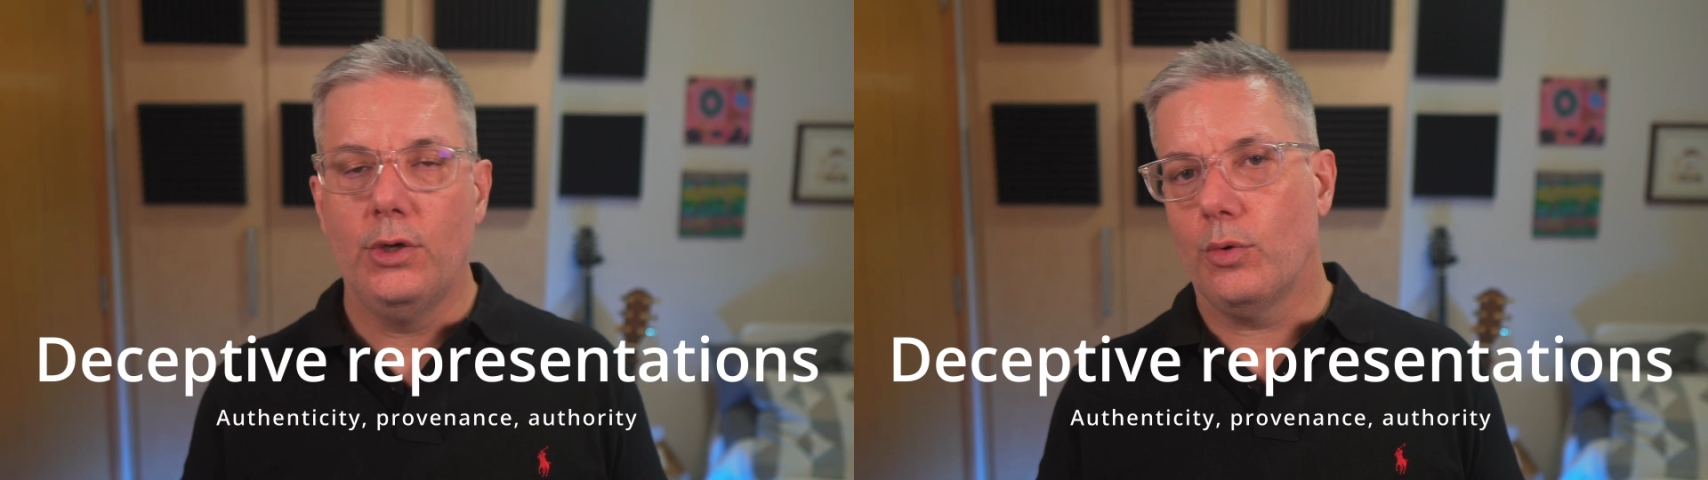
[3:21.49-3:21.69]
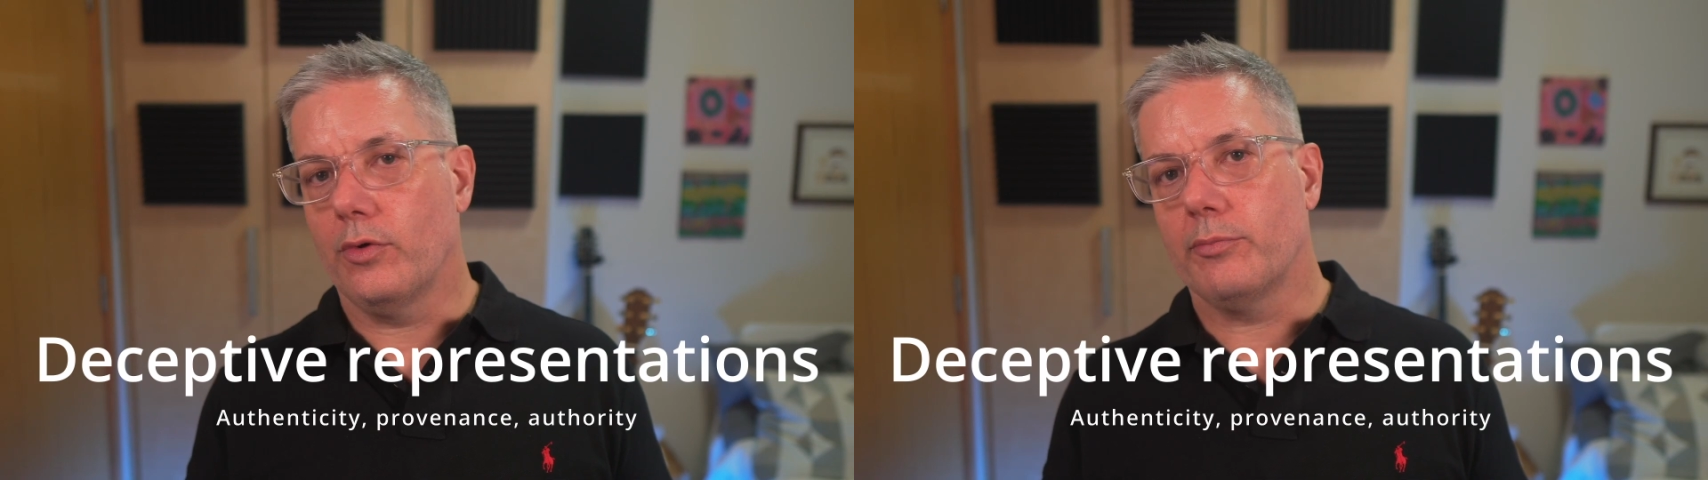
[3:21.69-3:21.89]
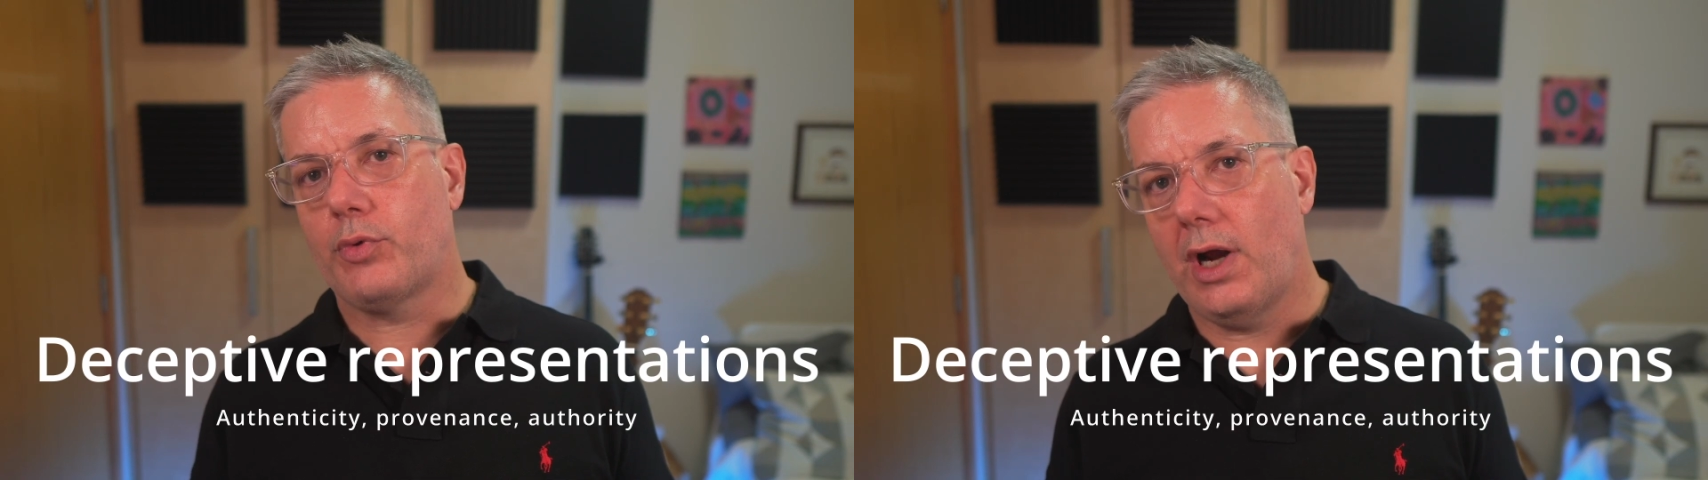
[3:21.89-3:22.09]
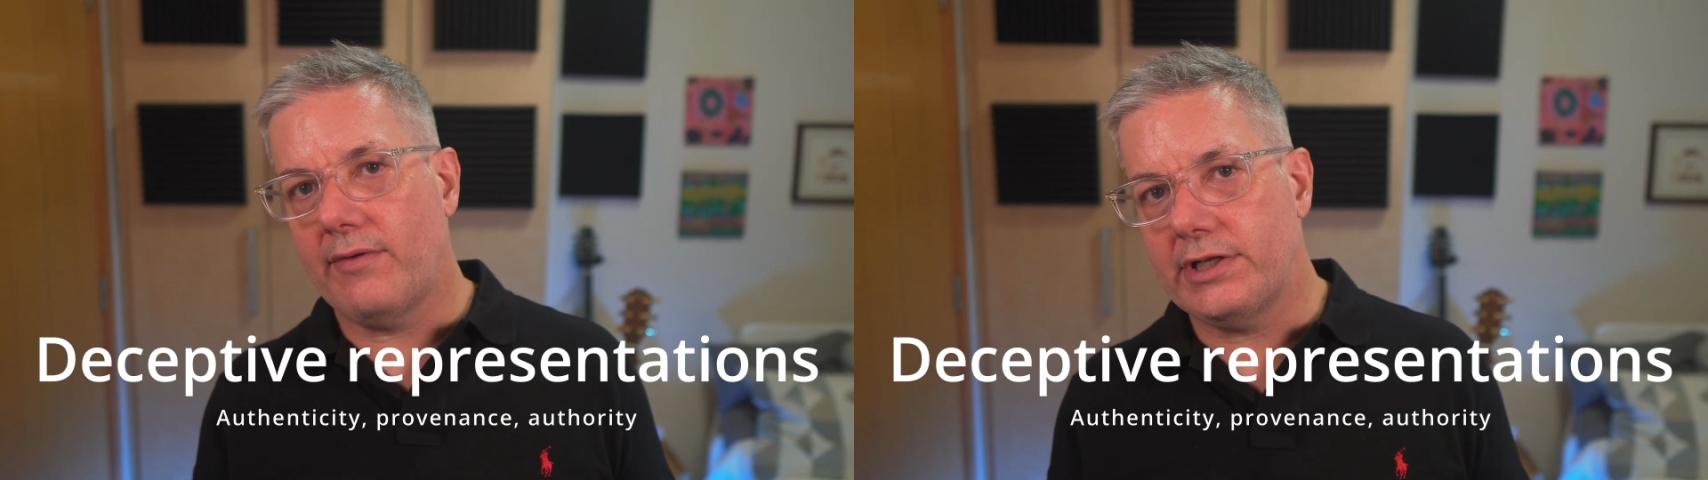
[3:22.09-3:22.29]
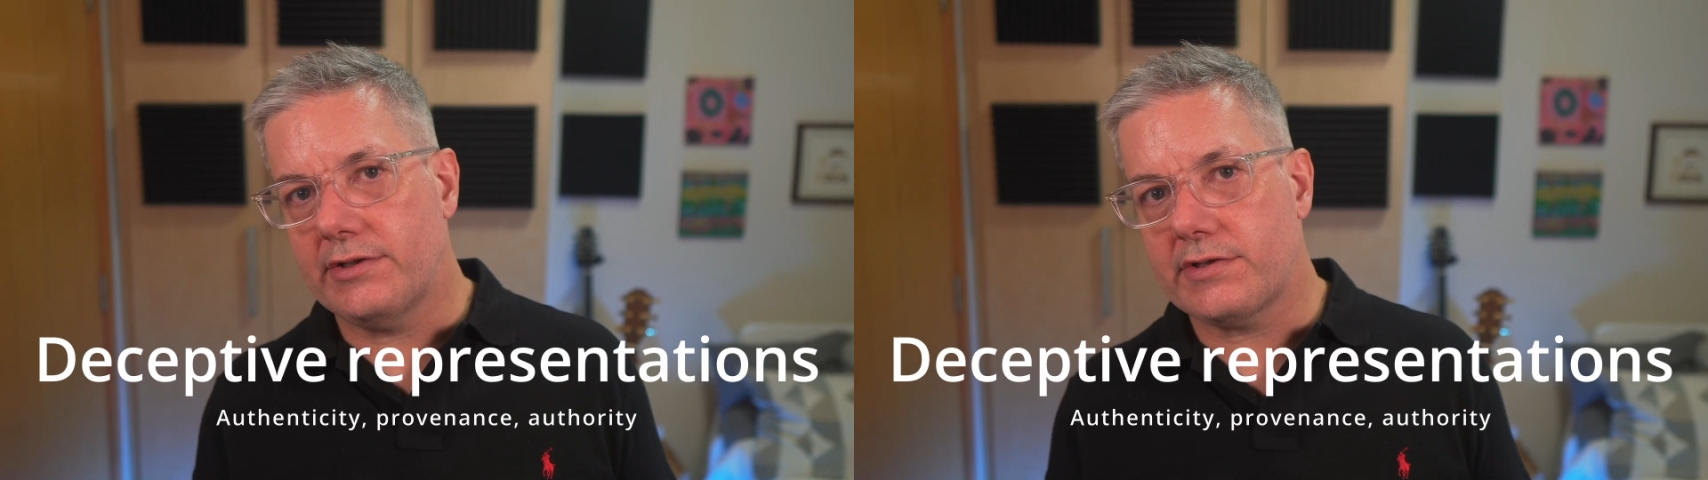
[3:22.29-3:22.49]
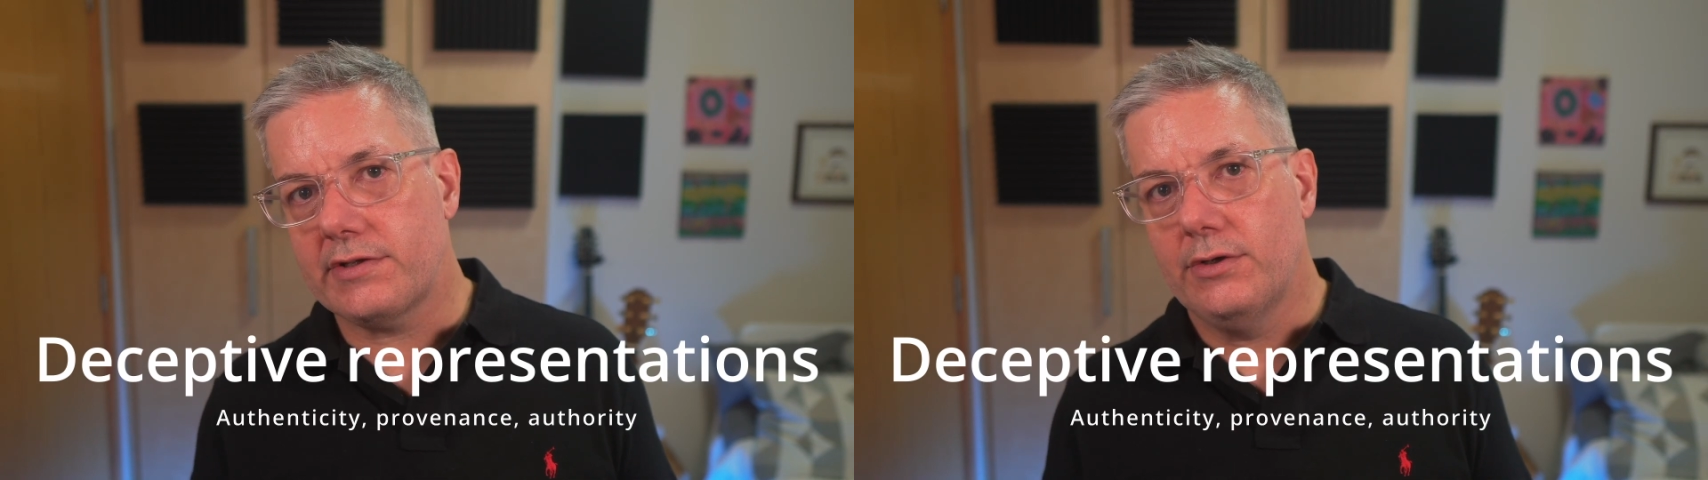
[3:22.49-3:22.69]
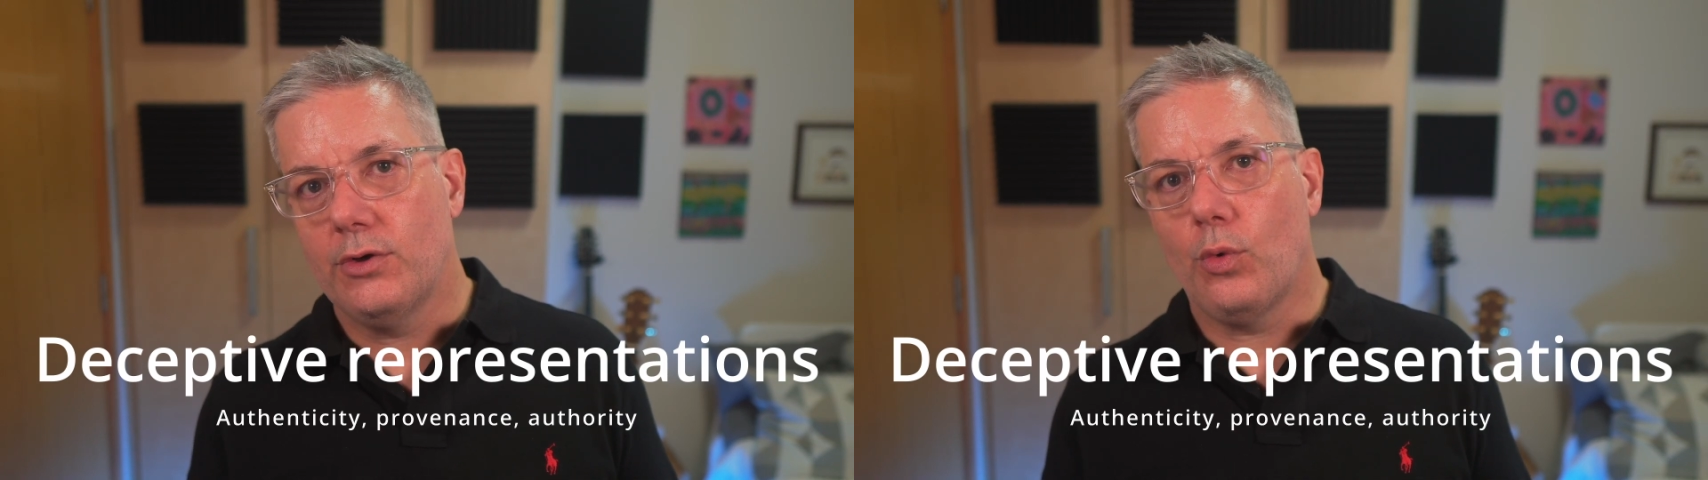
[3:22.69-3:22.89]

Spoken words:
or the provenance